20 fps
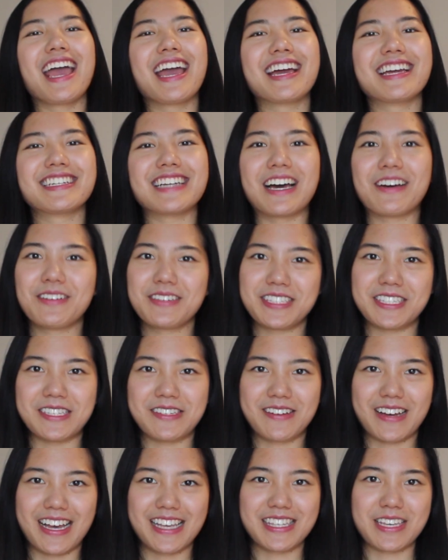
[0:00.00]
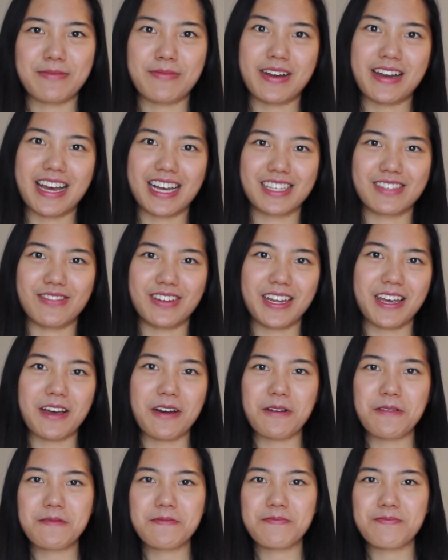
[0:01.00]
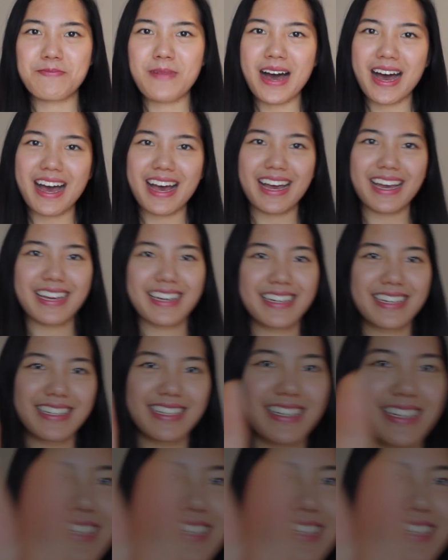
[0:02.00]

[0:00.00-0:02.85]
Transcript: and I will see you guys in my next video. Bye!